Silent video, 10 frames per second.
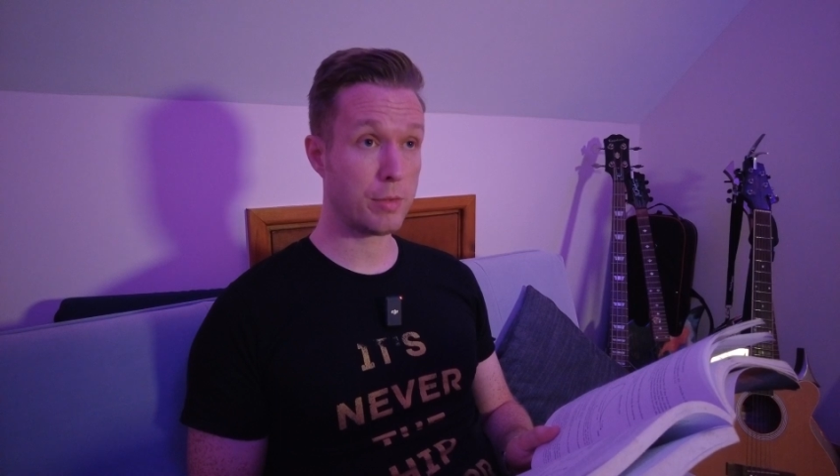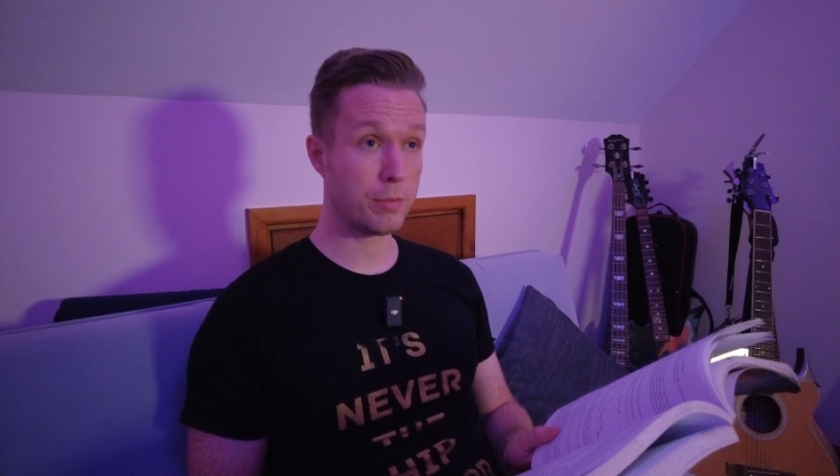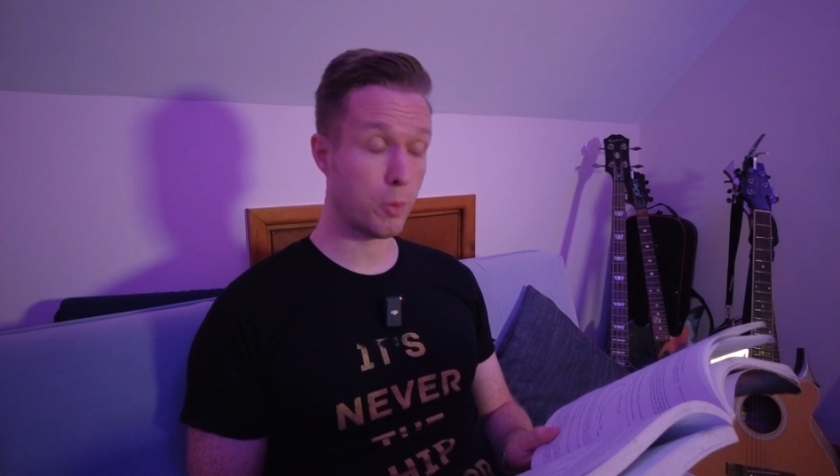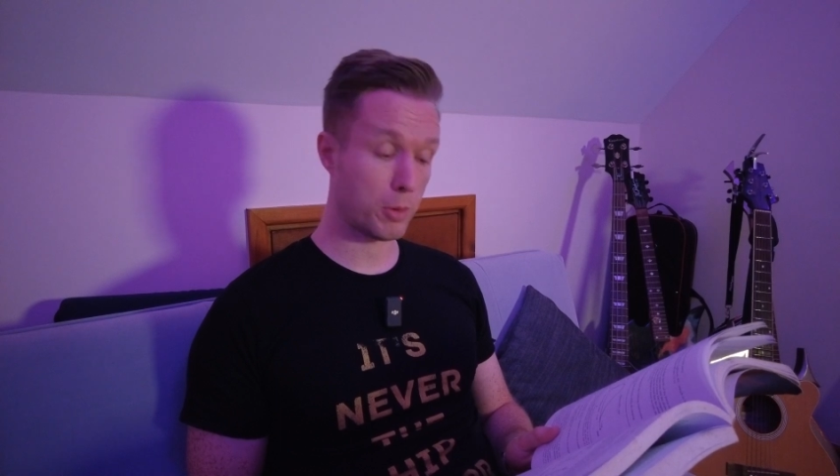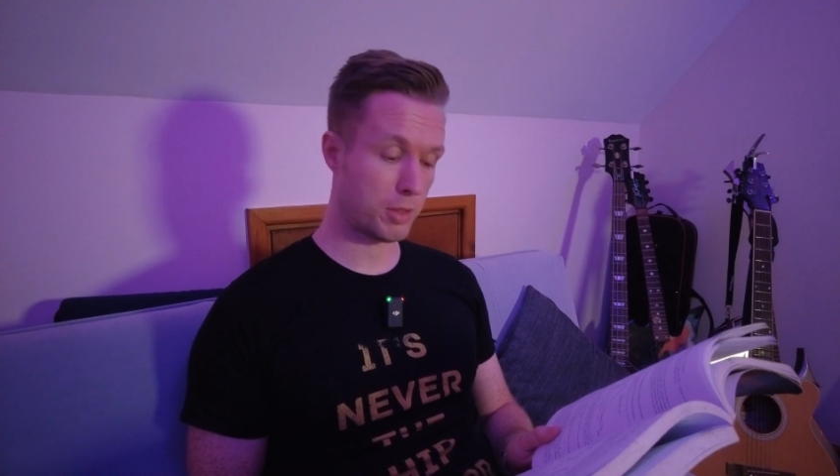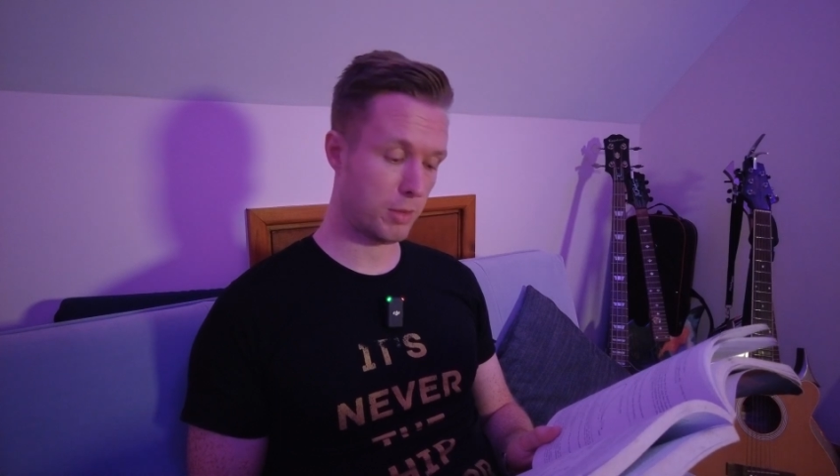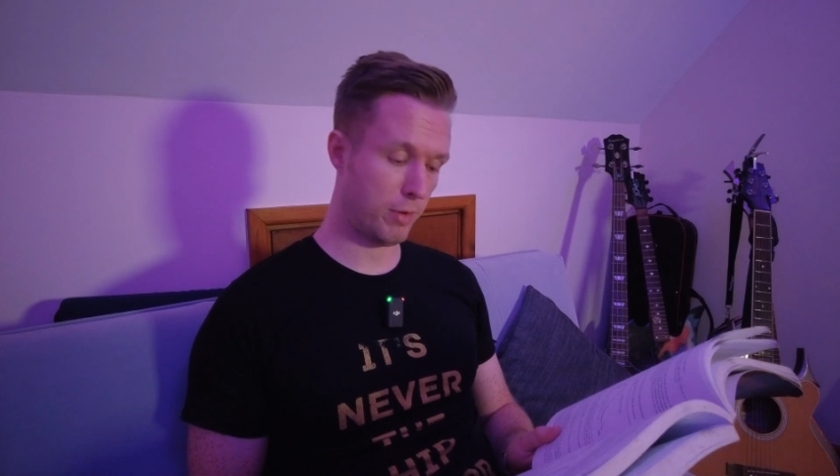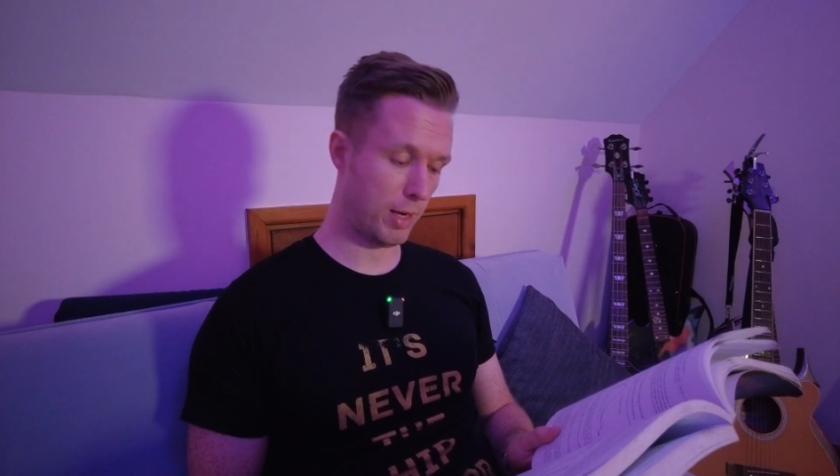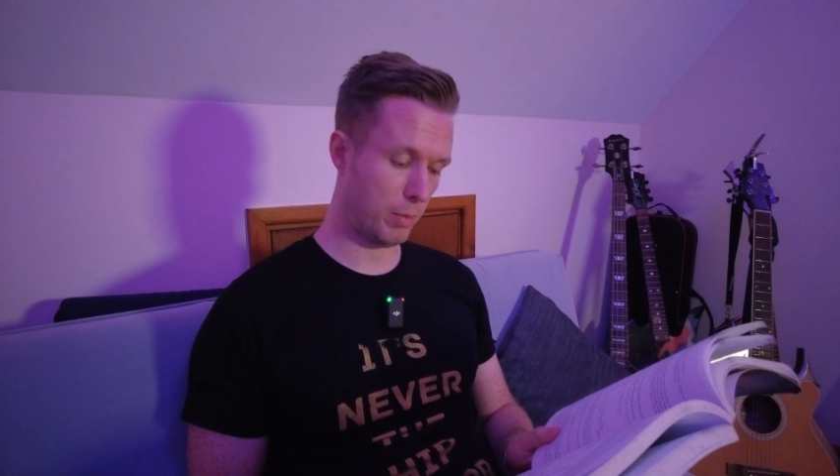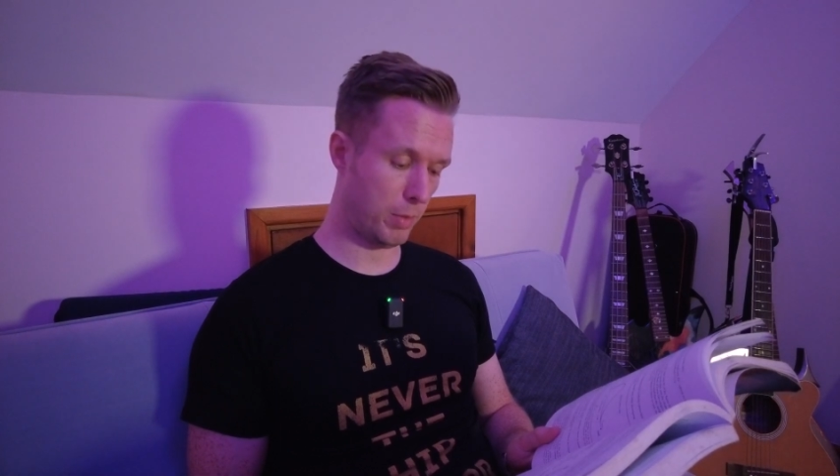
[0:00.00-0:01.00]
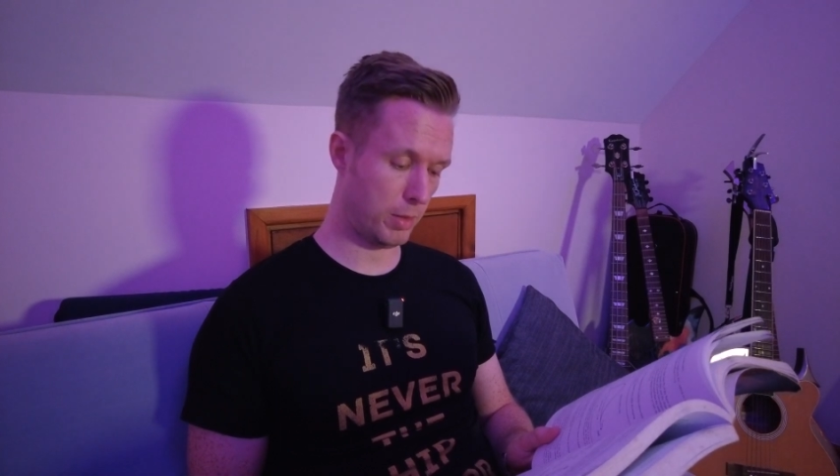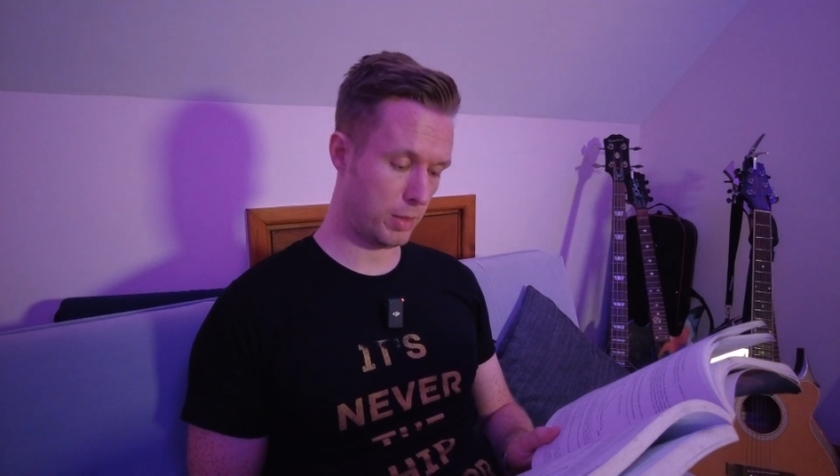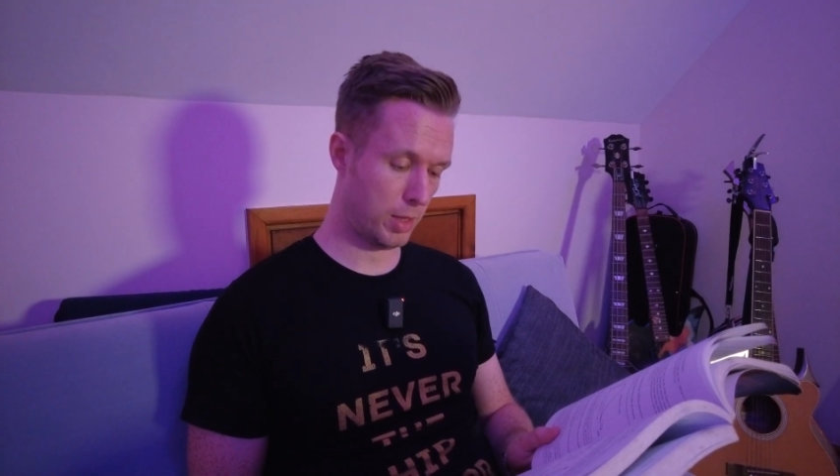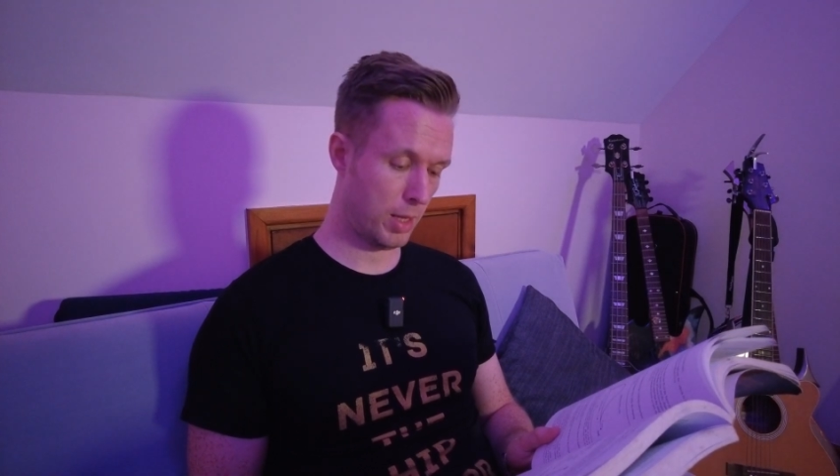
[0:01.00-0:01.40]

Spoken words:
of force development,